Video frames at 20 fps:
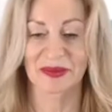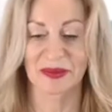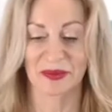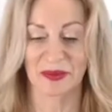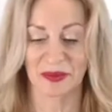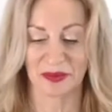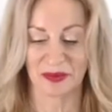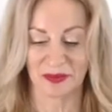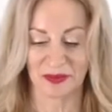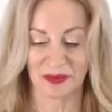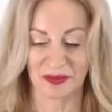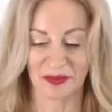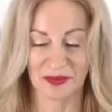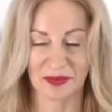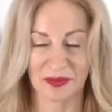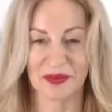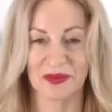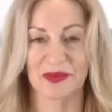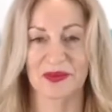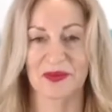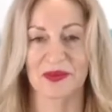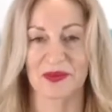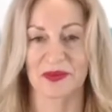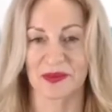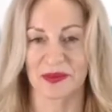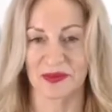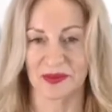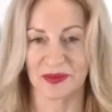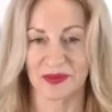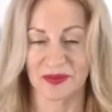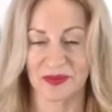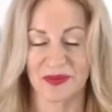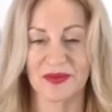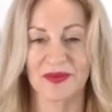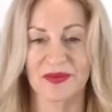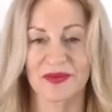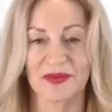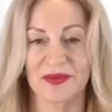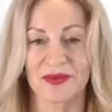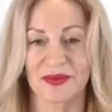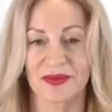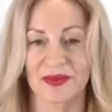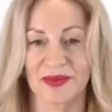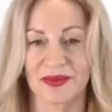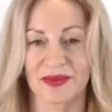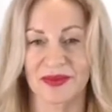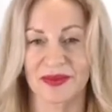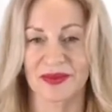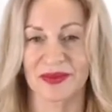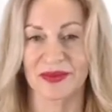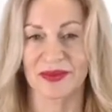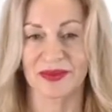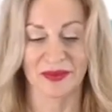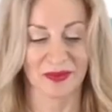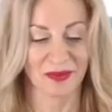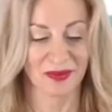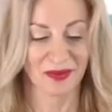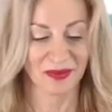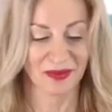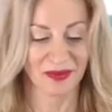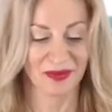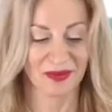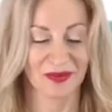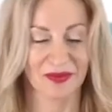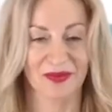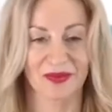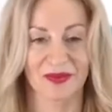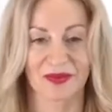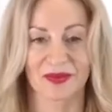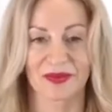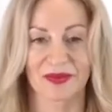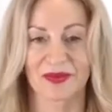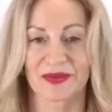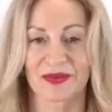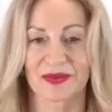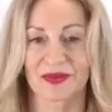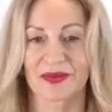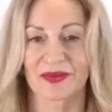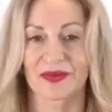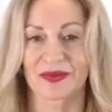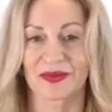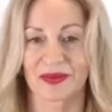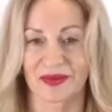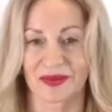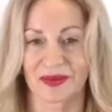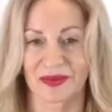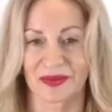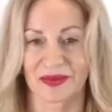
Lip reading: (silent)